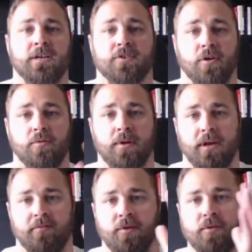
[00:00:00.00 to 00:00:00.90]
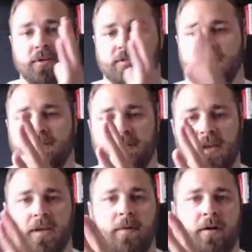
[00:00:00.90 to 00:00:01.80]
So if you can start to
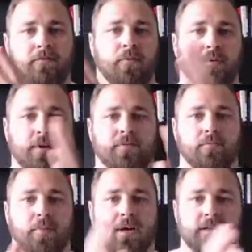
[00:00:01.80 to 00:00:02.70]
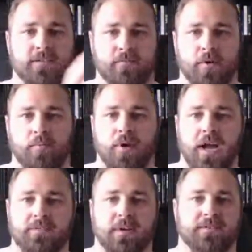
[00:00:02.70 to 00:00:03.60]
think about four different buckets of where
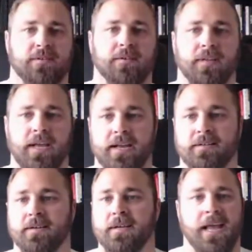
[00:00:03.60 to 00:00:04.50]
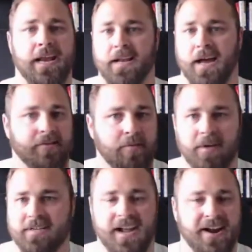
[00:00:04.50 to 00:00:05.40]
prospects are going to land, hey, not
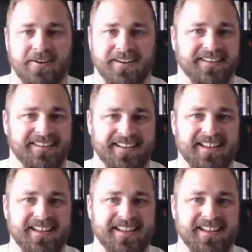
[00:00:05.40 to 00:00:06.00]
everybody's hiring,